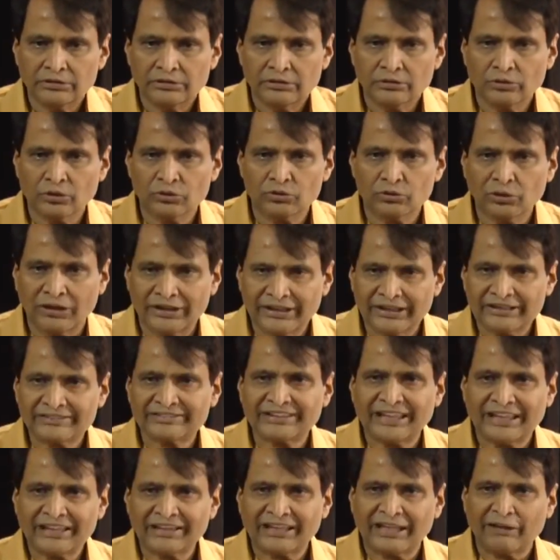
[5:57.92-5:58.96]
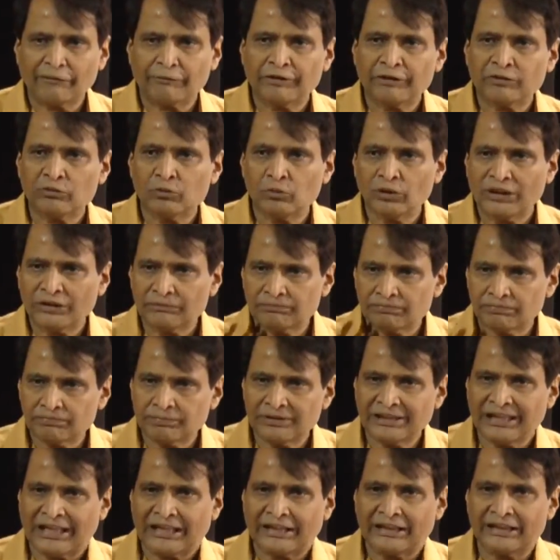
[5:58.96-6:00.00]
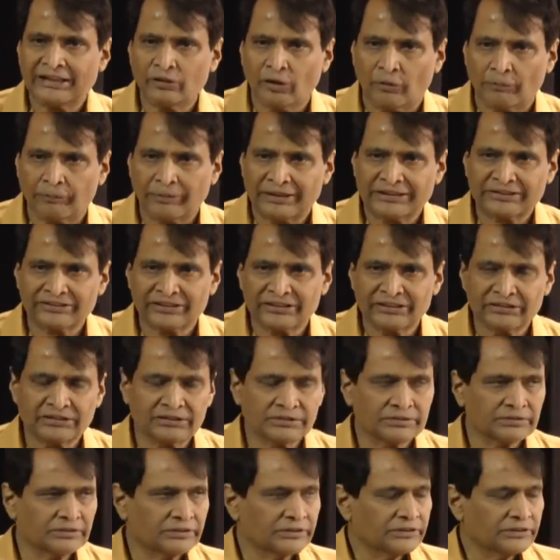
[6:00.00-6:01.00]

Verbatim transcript: those who understand traffic, who have been handling operations,